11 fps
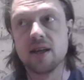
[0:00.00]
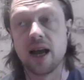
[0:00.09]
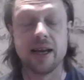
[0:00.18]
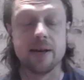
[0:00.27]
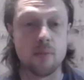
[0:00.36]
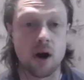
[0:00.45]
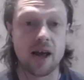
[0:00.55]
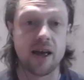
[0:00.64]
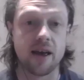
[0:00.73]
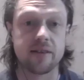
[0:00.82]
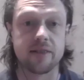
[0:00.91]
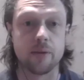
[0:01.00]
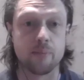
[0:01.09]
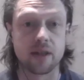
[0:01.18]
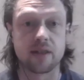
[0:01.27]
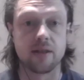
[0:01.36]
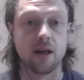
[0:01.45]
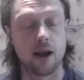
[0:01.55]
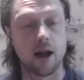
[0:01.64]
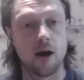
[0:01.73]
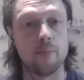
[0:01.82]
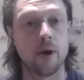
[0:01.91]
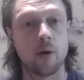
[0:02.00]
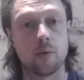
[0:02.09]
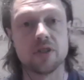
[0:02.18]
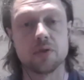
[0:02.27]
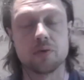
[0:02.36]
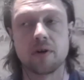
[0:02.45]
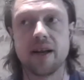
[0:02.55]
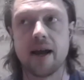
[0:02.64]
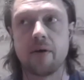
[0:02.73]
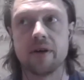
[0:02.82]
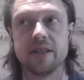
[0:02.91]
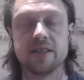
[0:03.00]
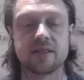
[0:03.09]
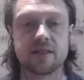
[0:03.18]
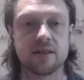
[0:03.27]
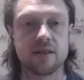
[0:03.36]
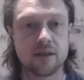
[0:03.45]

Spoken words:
And in my head, the big alarm bell which is ringing out is